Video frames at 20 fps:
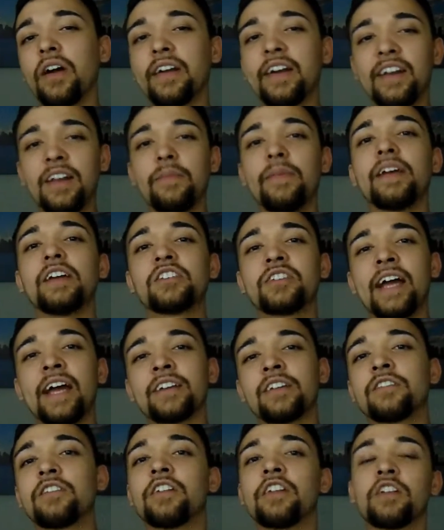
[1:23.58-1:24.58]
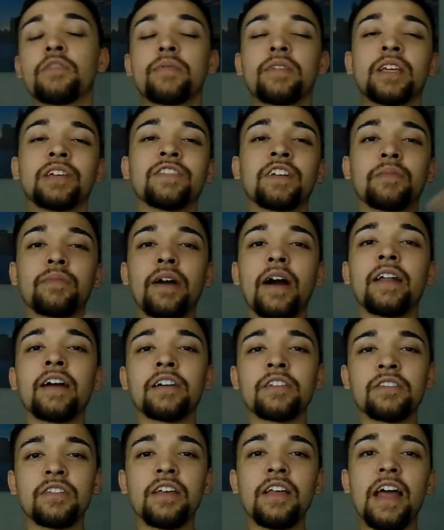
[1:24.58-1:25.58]
who are going to be attracted to your specific
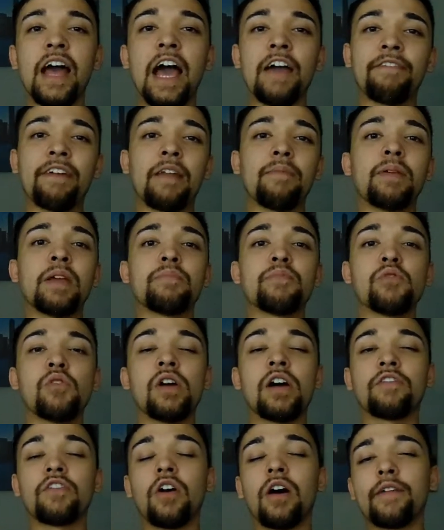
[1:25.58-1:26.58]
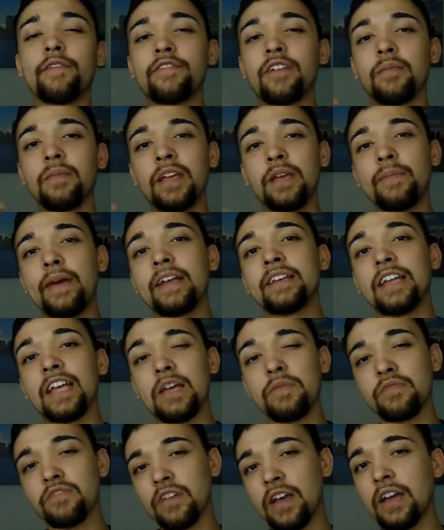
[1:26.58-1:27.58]
products. I've had people who have gone from eBay to
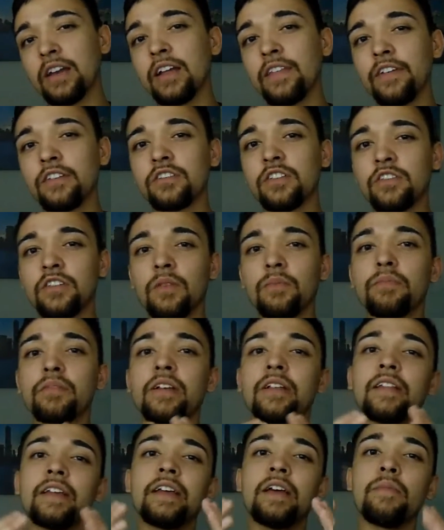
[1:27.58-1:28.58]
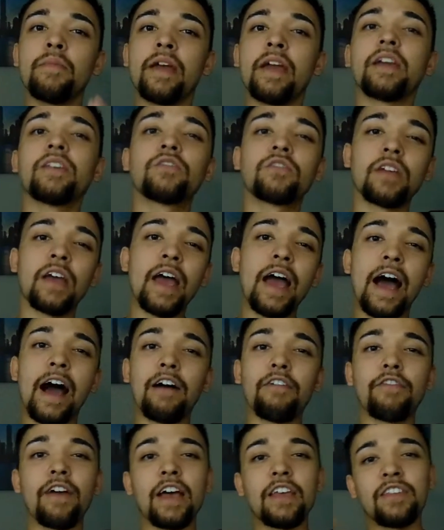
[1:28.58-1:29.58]
Amazon and they're just completely amazed
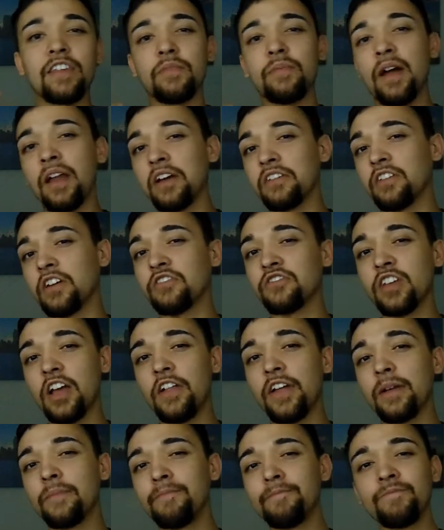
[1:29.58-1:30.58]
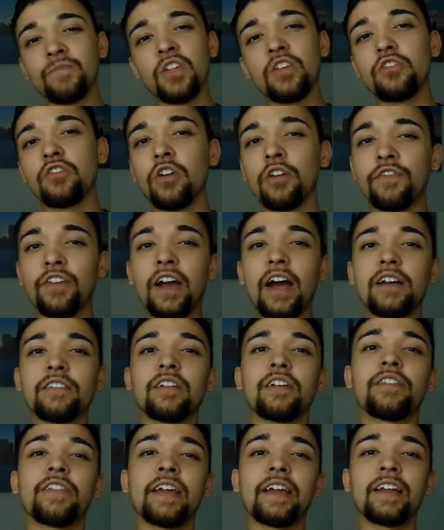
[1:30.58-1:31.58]
how fast these products are selling. So if you
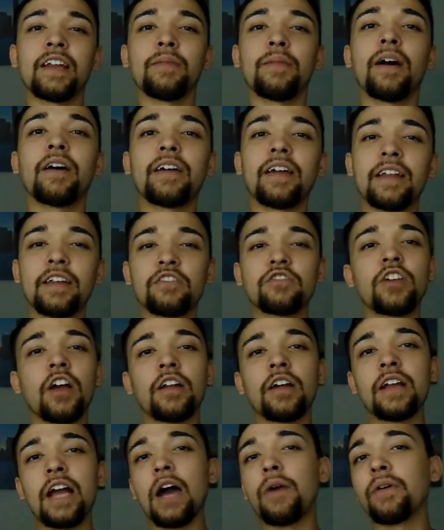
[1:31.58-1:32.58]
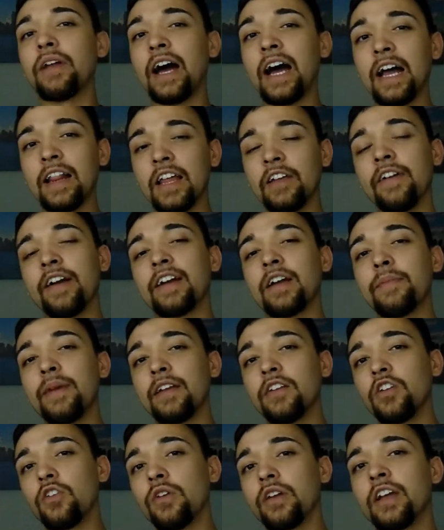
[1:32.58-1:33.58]
guys are thinking about getting started, I would highly
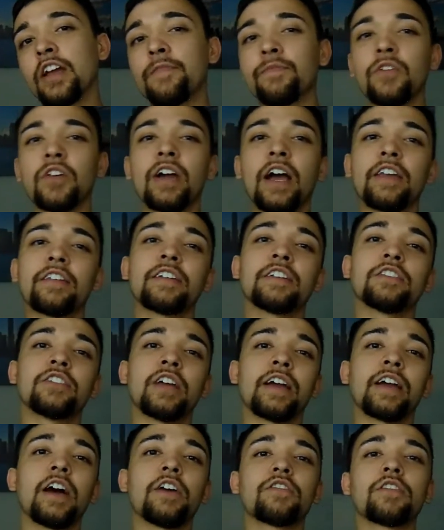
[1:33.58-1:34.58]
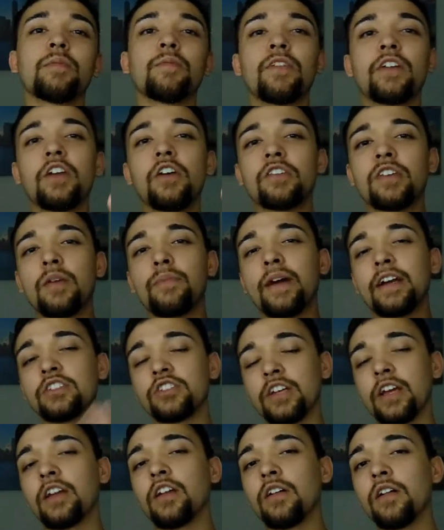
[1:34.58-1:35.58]
recommend doing it. You guys can check out some videos on my
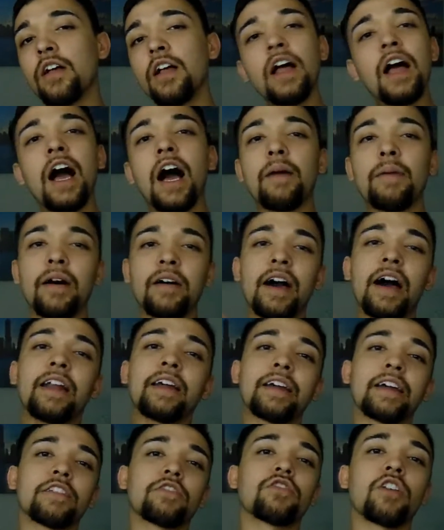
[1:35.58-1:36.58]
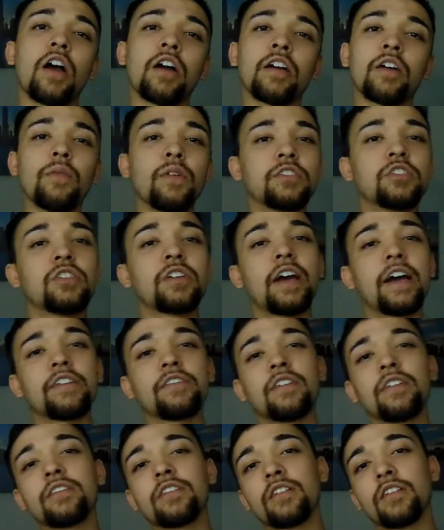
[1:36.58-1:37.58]
channel about how to get started, what you
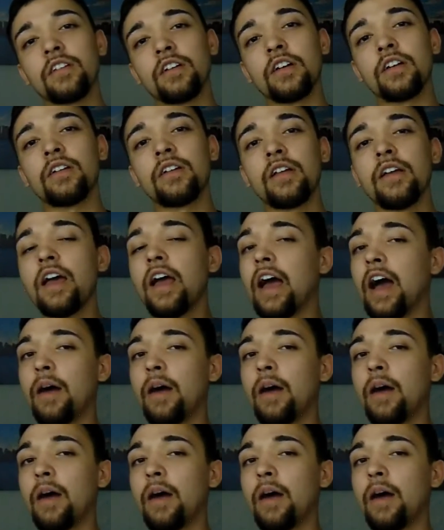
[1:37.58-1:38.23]
guys need to learn